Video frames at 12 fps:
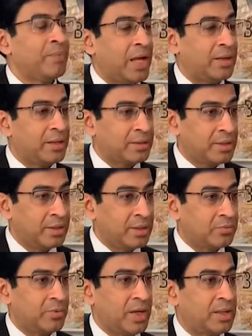And the
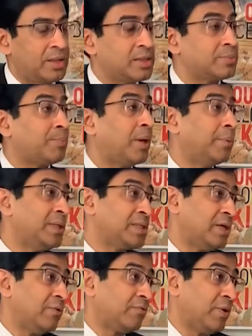third one is
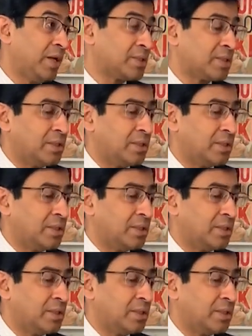permissiveness.